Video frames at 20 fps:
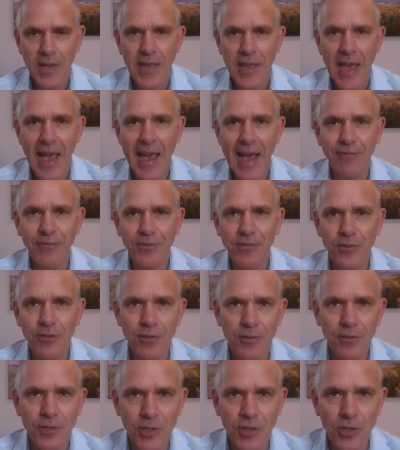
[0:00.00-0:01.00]

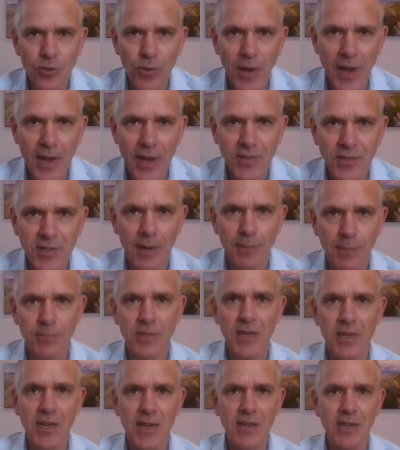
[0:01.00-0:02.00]
After the US
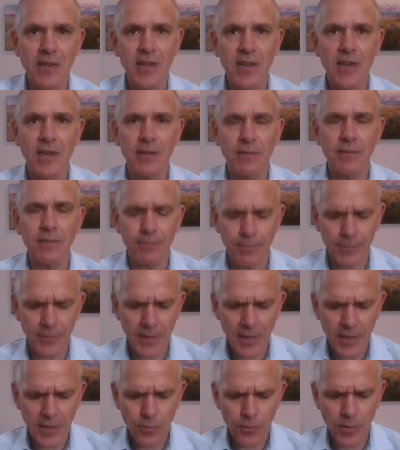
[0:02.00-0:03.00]
comes India,
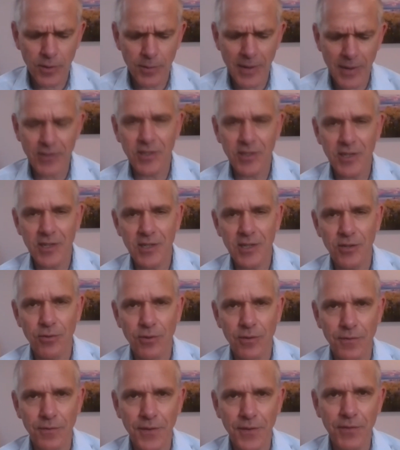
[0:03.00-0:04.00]
with about
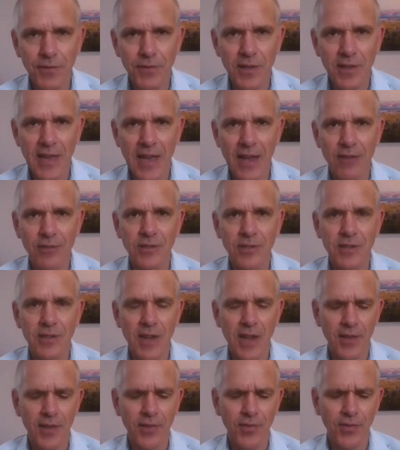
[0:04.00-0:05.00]
650,000
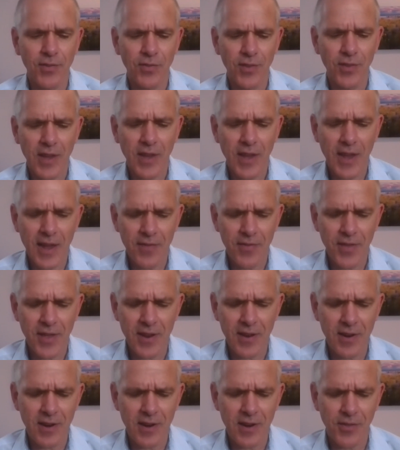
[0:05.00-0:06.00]
deaths. And
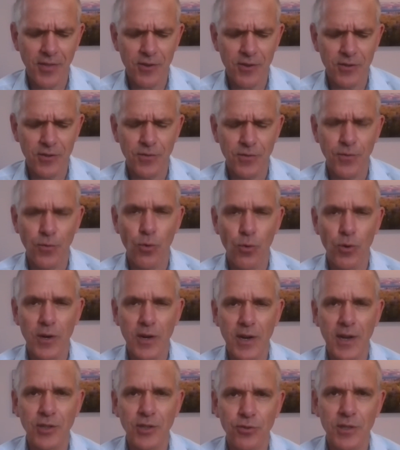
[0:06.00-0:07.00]
then there's four
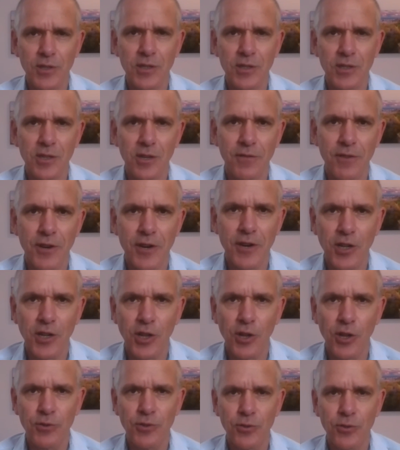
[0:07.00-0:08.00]
countries that are very
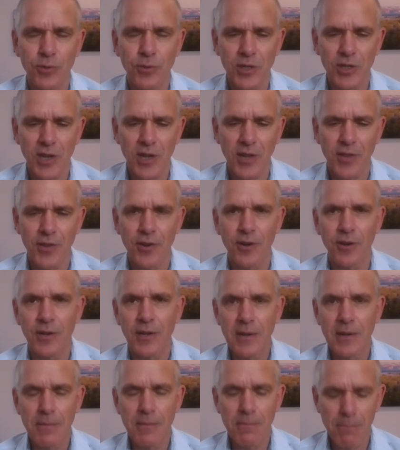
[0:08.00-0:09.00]
close to each
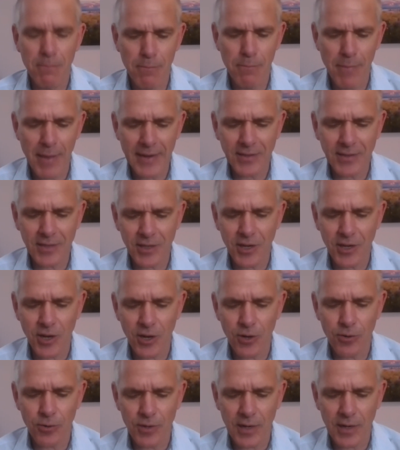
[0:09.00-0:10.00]
other.
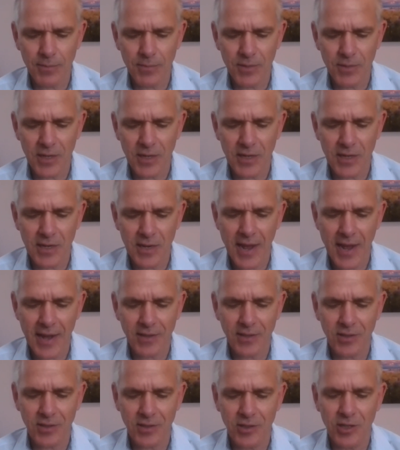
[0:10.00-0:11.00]
Mexico comes in
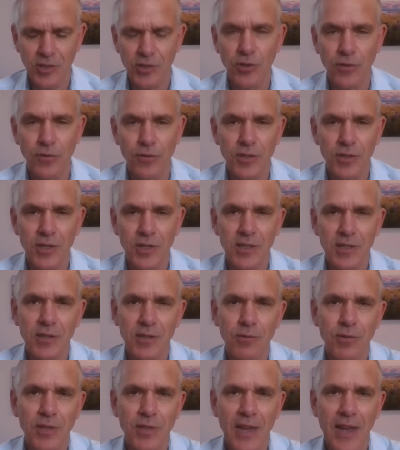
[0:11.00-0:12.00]
next, just over
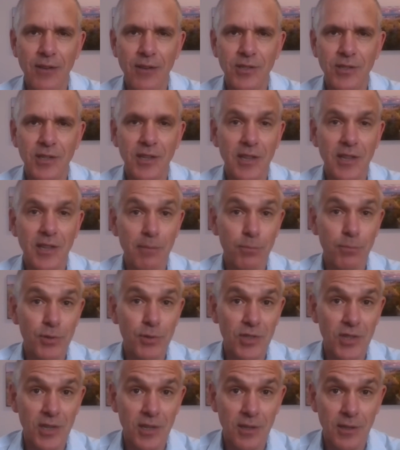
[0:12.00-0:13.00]
600,000, and then
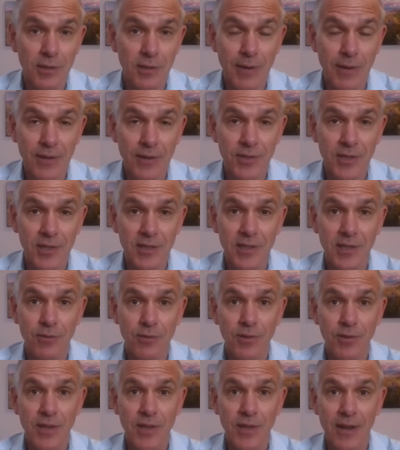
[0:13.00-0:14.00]
Brazil around
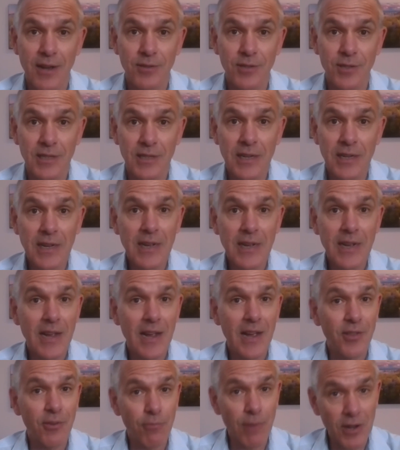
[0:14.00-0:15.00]
600,000,
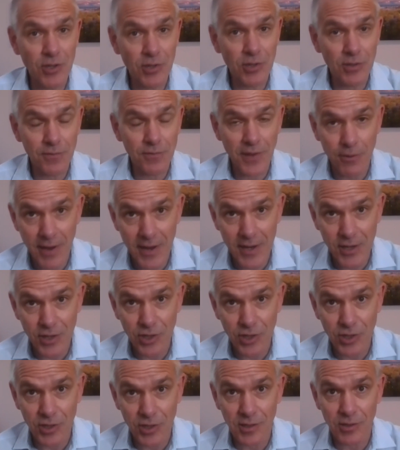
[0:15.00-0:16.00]
and the Russian
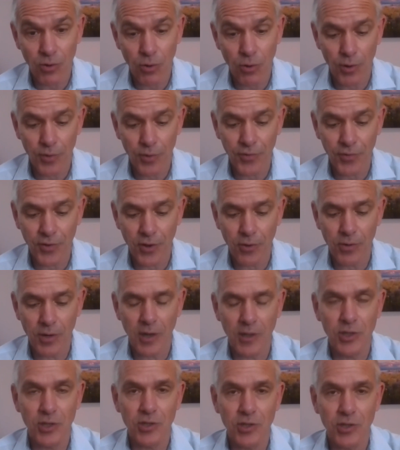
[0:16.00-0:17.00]
Federation also
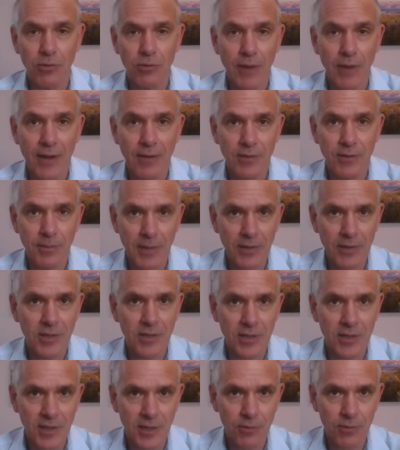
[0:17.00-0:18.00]
are just around about
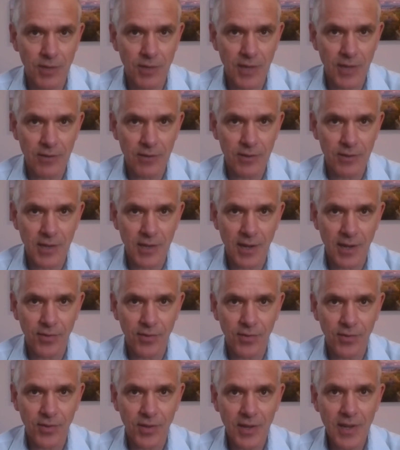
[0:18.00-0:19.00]
600,000 deaths.